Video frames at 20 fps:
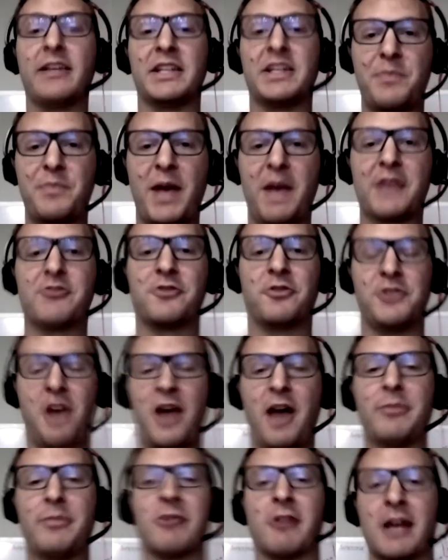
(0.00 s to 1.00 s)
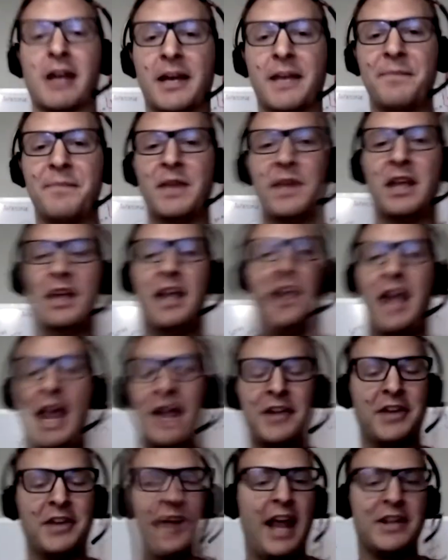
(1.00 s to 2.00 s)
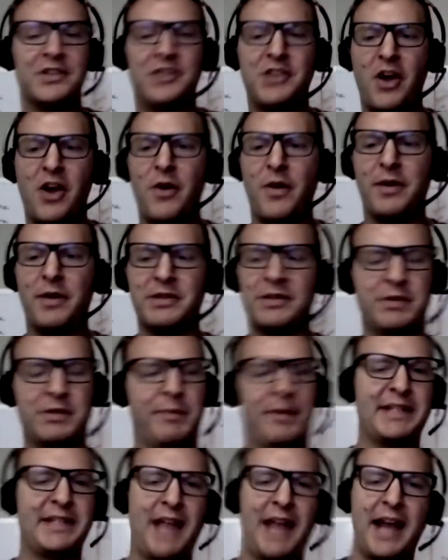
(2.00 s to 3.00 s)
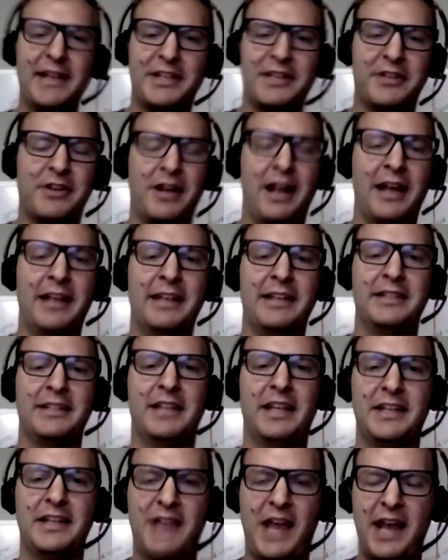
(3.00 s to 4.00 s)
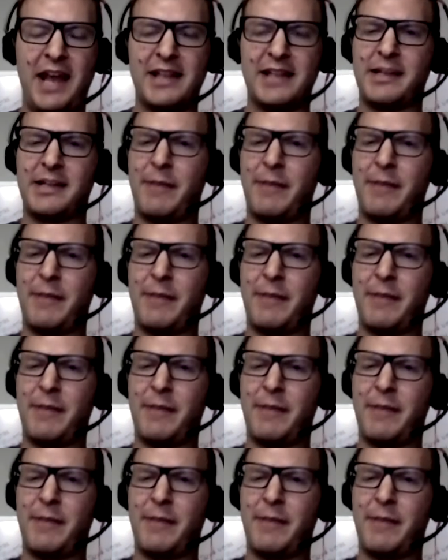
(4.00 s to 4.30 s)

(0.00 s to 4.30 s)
Spectral Dopplering. And so it was my science teacher, he's saying this.